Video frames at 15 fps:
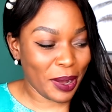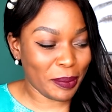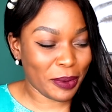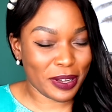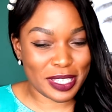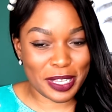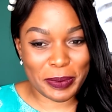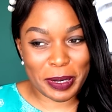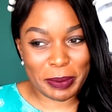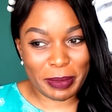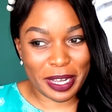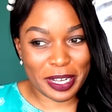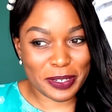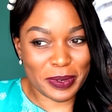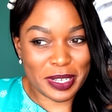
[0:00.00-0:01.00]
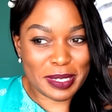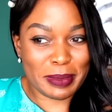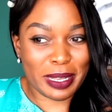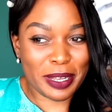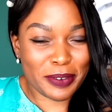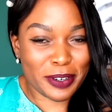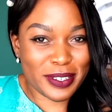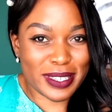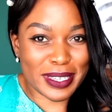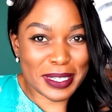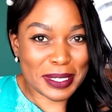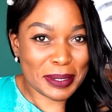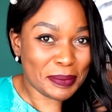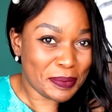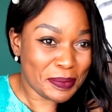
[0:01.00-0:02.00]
because I want my underwear to smell like roses.